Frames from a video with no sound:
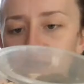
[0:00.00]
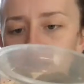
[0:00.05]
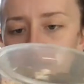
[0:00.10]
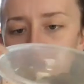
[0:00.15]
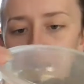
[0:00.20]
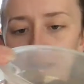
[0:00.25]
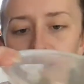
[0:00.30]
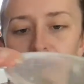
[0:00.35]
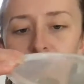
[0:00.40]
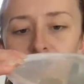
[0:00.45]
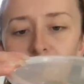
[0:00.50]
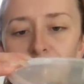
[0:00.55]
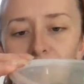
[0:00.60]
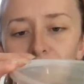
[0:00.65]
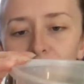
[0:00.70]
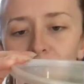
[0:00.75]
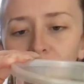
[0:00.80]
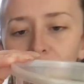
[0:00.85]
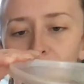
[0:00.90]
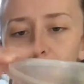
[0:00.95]

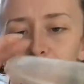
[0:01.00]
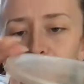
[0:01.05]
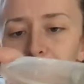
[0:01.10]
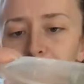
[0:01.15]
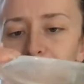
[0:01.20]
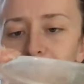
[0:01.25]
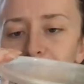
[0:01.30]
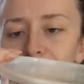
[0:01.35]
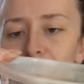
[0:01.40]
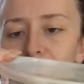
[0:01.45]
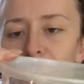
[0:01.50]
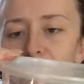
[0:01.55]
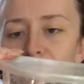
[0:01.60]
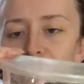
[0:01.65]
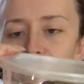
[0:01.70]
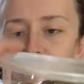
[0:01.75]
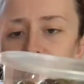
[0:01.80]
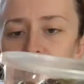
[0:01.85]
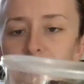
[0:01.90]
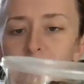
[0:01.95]
style
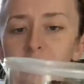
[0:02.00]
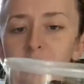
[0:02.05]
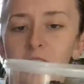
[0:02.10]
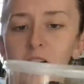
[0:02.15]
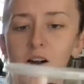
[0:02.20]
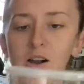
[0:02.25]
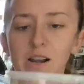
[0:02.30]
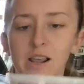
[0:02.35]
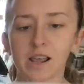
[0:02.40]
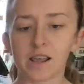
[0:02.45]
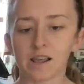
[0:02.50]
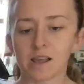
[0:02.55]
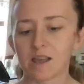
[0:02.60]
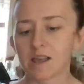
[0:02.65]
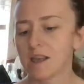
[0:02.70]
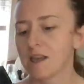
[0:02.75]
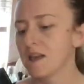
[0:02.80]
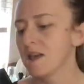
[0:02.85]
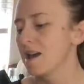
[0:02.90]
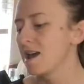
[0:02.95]
dressing on it.
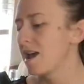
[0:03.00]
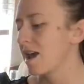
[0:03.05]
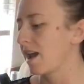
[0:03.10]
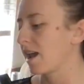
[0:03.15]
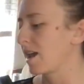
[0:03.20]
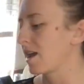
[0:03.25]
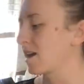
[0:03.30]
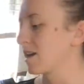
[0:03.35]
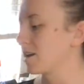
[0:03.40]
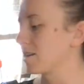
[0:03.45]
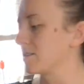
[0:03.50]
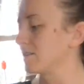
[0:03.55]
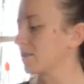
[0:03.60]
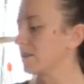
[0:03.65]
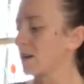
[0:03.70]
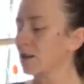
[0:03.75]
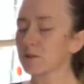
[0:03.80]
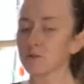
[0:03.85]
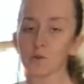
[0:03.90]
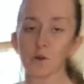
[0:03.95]
And
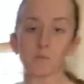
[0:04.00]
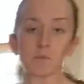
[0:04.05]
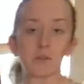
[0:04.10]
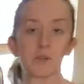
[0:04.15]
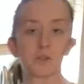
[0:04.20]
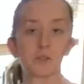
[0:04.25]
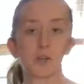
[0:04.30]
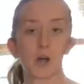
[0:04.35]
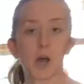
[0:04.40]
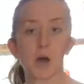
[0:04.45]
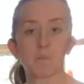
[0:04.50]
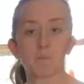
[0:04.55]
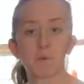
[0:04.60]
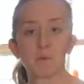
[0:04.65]
so I'm going to top